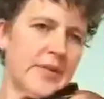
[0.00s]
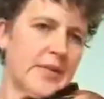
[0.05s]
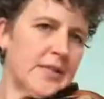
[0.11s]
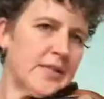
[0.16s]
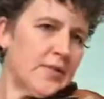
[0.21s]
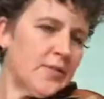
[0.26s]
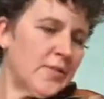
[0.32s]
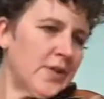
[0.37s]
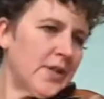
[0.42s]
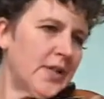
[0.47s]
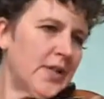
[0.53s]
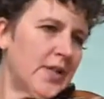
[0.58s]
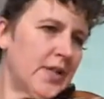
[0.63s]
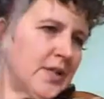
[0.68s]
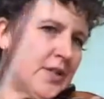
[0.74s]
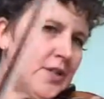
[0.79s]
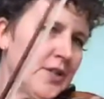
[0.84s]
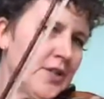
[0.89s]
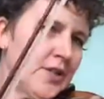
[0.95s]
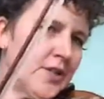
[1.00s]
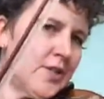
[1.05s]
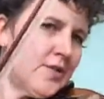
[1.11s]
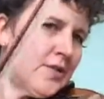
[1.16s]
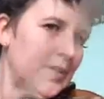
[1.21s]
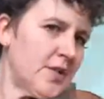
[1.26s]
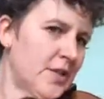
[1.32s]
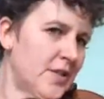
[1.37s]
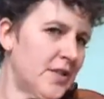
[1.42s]
there. So what I need to
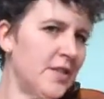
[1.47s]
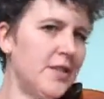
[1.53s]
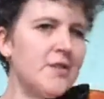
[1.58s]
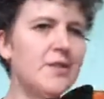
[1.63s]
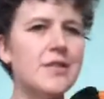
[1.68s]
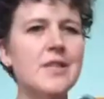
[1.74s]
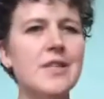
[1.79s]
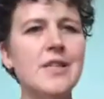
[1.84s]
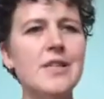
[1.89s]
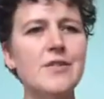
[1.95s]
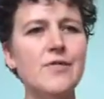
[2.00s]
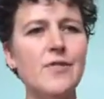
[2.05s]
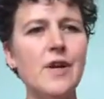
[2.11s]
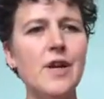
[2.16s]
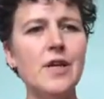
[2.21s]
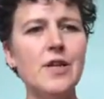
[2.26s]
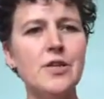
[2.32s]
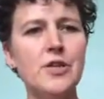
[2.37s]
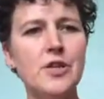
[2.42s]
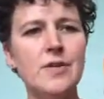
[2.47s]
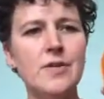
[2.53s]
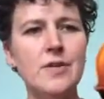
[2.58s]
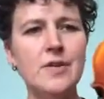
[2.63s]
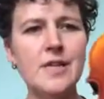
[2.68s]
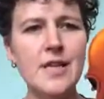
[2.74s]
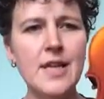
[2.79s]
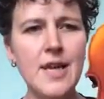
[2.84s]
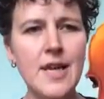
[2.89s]
do is use these fine
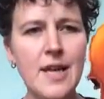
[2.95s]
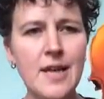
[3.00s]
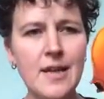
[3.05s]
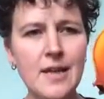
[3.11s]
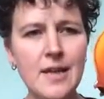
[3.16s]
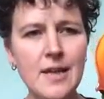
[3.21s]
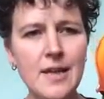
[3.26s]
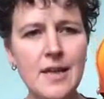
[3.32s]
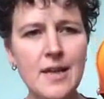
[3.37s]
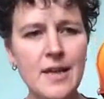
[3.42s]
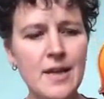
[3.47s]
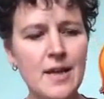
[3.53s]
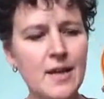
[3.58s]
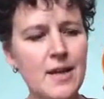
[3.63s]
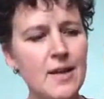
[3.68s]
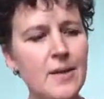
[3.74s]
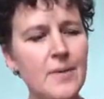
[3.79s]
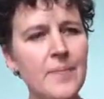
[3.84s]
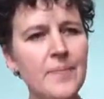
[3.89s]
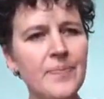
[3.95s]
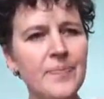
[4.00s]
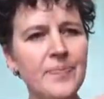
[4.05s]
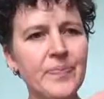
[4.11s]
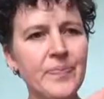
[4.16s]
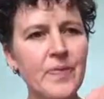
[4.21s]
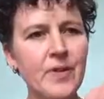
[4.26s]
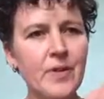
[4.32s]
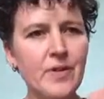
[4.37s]
tuners here
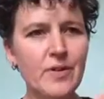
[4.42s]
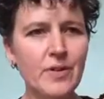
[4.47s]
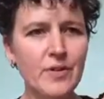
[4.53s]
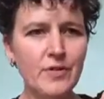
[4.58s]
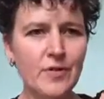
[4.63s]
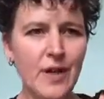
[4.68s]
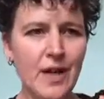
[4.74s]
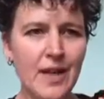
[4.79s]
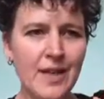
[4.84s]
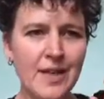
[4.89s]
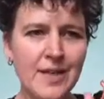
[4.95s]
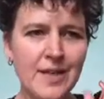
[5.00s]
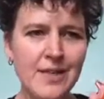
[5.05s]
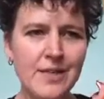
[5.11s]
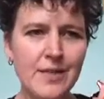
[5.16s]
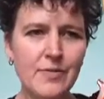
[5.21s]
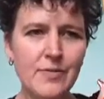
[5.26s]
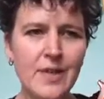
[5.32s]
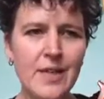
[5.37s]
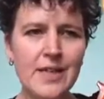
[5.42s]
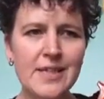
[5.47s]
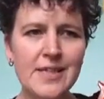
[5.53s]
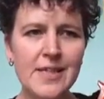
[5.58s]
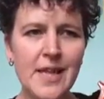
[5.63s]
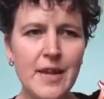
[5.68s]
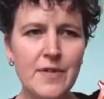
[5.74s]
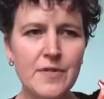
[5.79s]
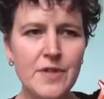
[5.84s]
on the violin. These are really
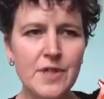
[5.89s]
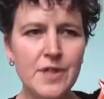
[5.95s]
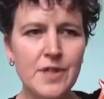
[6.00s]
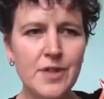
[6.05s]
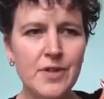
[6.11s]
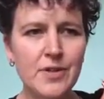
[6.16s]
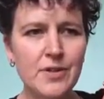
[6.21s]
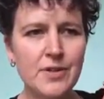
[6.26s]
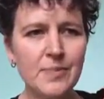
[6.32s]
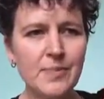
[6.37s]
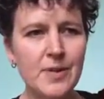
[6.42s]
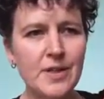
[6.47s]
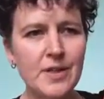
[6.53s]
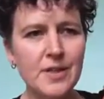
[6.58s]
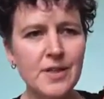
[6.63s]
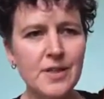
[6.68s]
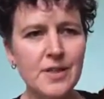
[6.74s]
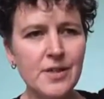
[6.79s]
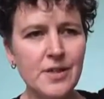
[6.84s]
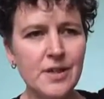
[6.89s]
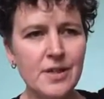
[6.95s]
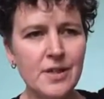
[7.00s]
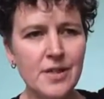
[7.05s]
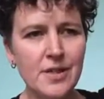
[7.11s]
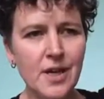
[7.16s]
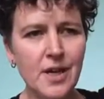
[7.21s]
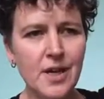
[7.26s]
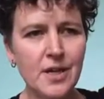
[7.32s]
safe to use because you can
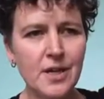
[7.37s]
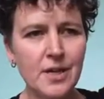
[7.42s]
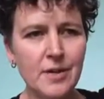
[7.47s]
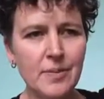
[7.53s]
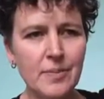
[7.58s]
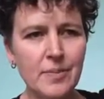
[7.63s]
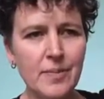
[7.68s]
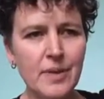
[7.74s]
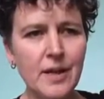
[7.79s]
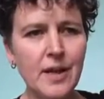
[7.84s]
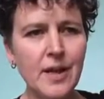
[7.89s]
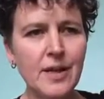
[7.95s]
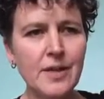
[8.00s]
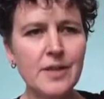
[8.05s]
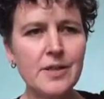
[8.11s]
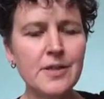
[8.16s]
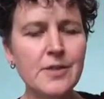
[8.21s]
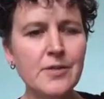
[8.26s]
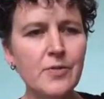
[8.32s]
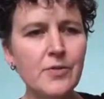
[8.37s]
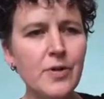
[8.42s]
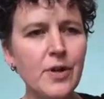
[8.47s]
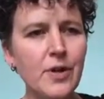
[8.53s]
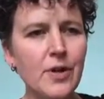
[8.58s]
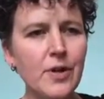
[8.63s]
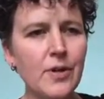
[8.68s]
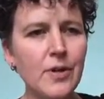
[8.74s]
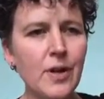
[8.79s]
turn them like a
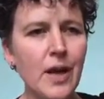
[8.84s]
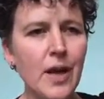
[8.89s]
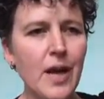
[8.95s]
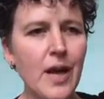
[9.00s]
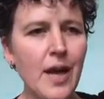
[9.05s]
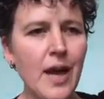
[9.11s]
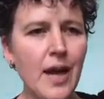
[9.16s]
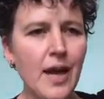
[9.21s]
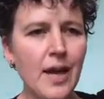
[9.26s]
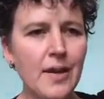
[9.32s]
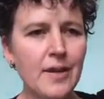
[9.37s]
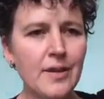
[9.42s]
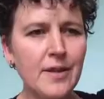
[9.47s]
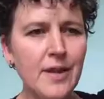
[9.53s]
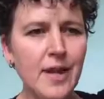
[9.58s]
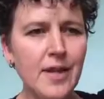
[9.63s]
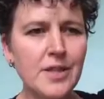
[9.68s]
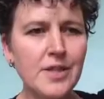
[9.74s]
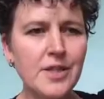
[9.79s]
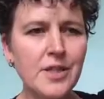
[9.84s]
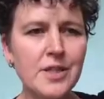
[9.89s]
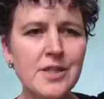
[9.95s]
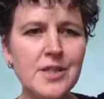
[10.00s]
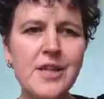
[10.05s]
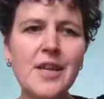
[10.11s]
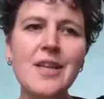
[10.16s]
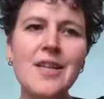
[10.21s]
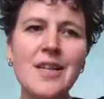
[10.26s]
screw and they
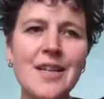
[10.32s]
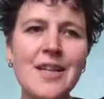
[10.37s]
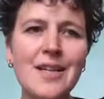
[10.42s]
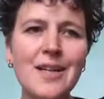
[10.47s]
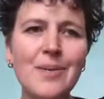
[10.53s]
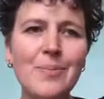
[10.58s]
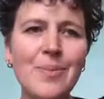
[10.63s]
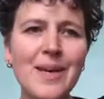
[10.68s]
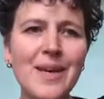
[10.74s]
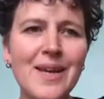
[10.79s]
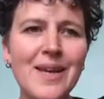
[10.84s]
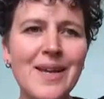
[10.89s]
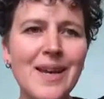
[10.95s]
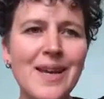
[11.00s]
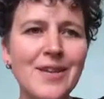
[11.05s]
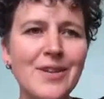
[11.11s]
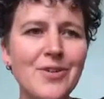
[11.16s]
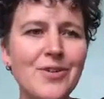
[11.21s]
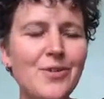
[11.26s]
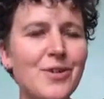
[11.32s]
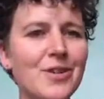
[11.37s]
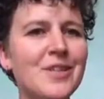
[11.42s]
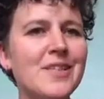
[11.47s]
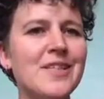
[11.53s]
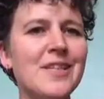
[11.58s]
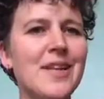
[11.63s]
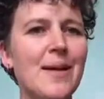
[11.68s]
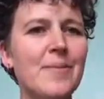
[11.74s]
just turn a little bit and you're not going
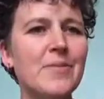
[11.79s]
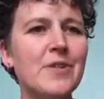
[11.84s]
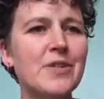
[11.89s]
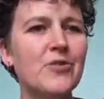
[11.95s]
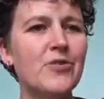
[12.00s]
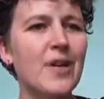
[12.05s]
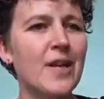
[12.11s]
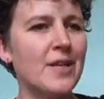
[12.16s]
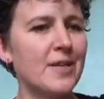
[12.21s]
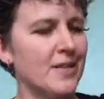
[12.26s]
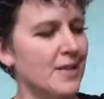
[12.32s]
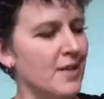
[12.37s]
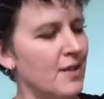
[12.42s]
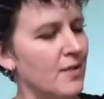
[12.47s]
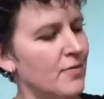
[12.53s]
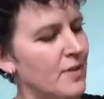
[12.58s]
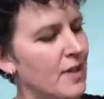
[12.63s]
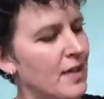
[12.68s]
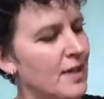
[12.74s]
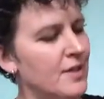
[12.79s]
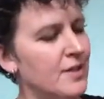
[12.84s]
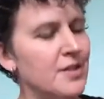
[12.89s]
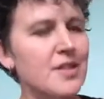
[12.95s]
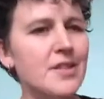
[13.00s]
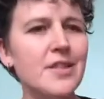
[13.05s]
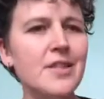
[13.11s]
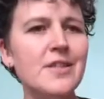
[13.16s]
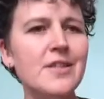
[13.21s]
to snap the string. So they're really
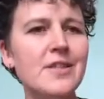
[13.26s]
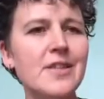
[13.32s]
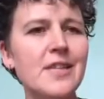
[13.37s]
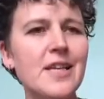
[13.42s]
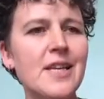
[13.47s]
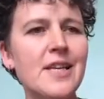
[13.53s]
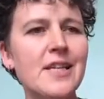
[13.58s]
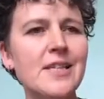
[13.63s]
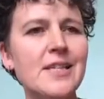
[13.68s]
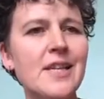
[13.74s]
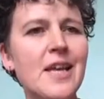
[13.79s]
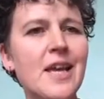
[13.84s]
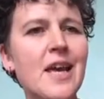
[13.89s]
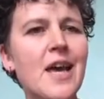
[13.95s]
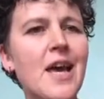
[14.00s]
good to use these.